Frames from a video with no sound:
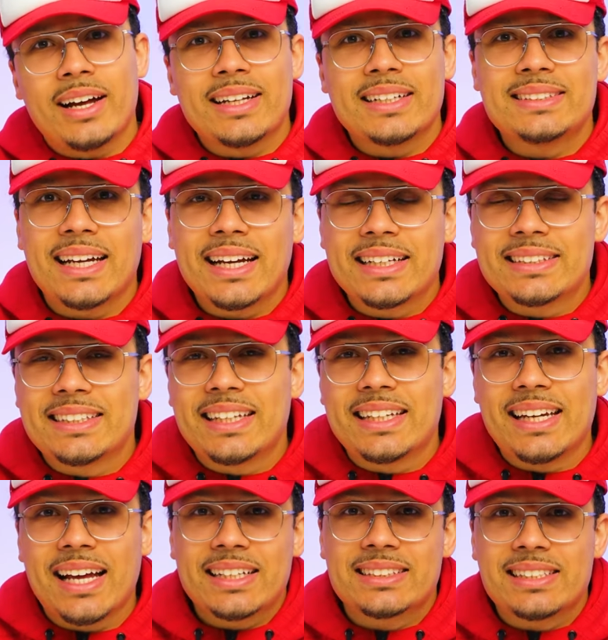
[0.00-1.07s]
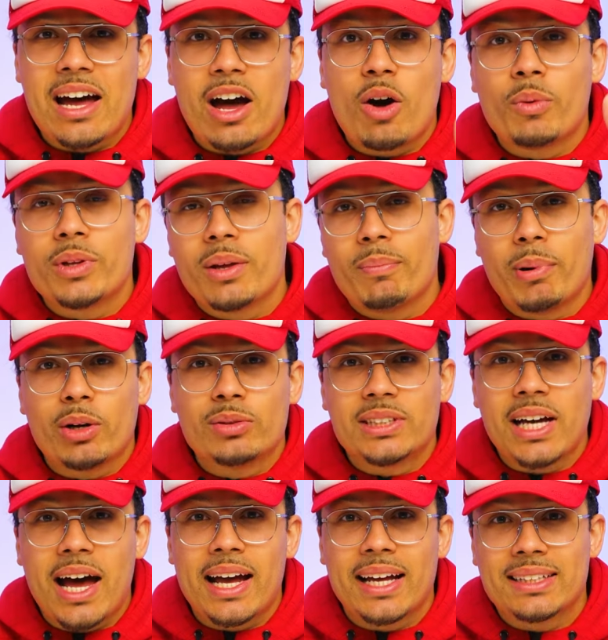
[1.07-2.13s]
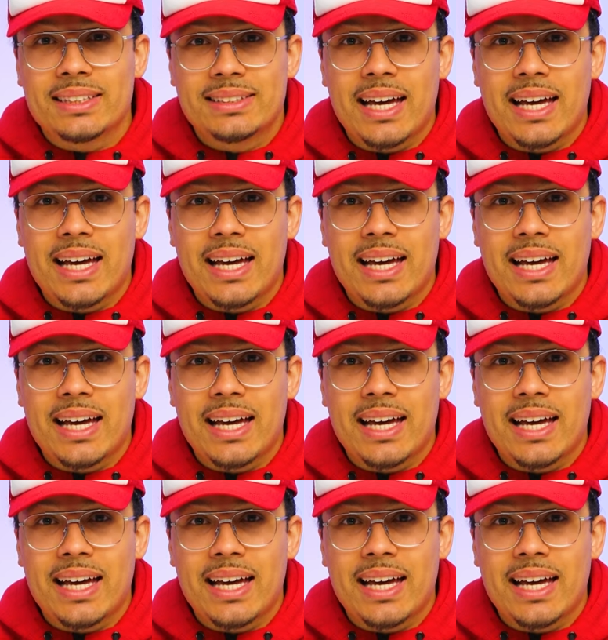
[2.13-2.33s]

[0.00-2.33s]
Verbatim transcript: now let's take it to the next style with the bow tie at the